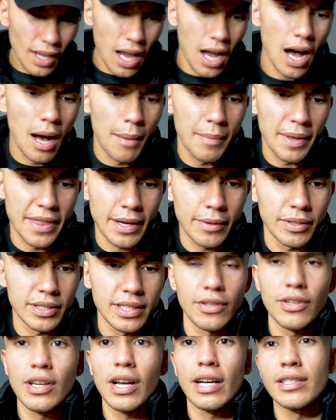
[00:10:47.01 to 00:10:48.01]
And then I want
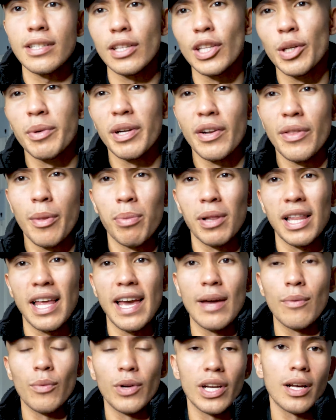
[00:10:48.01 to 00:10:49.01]
to tell you guys a little bit of the
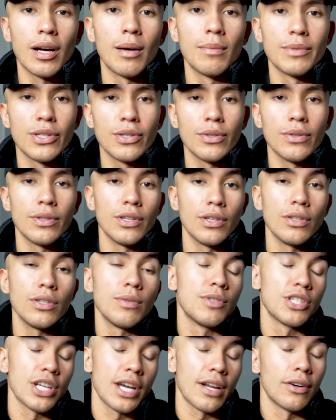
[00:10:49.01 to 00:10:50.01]
plan when it comes to the
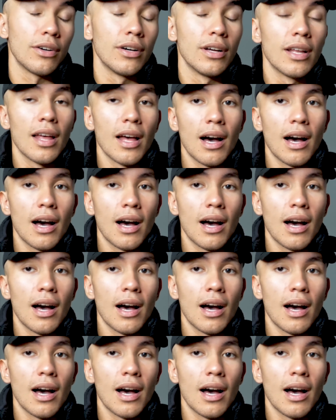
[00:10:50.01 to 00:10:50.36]
YouTube channel.